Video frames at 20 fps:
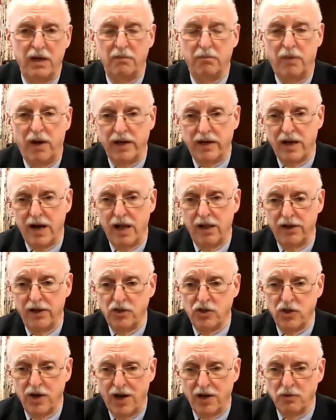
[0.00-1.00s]
My
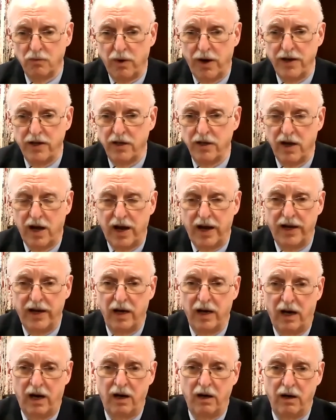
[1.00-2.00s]
colleague Josh Wright and I
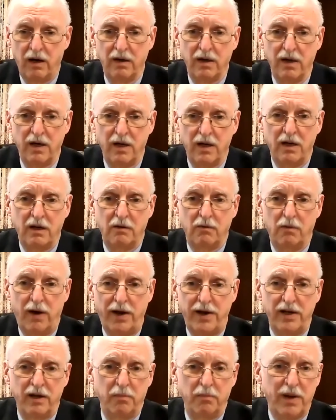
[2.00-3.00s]
are
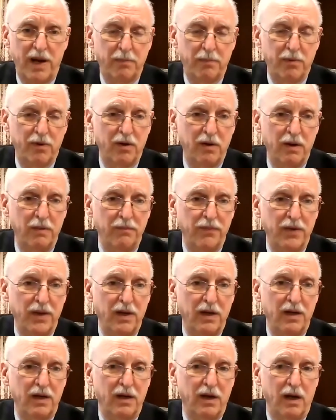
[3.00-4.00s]
writing a paper
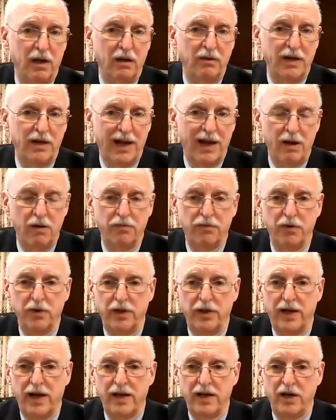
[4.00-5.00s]
now for
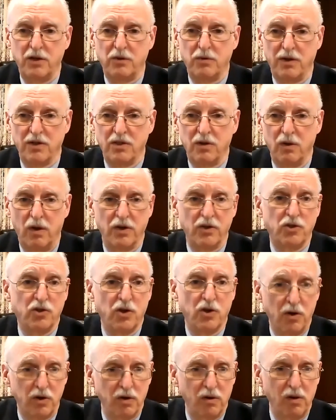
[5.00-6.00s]
the Antitrust Law
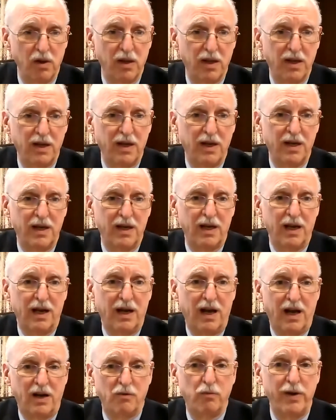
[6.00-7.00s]
Journal
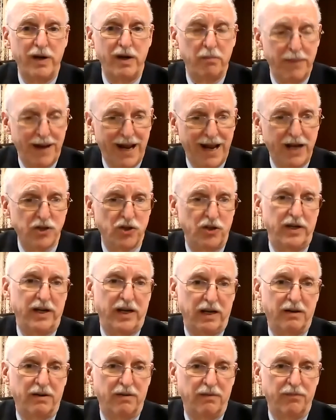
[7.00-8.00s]
on
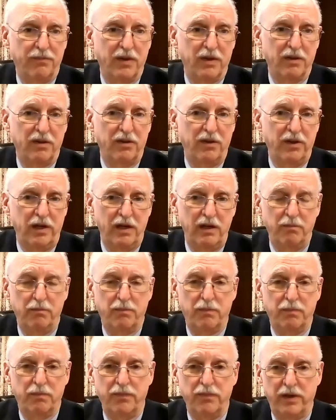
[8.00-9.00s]
reimagining the
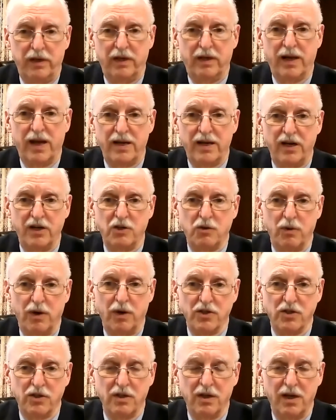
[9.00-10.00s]

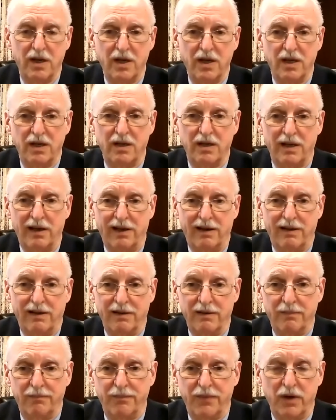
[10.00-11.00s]
antitrust
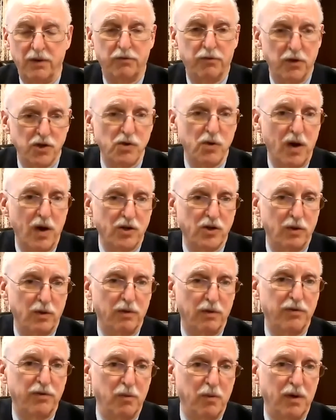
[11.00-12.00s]
infrastructure,
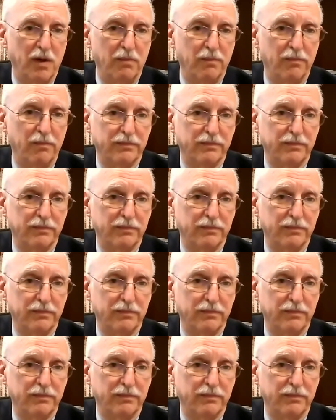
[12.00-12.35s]
if you will.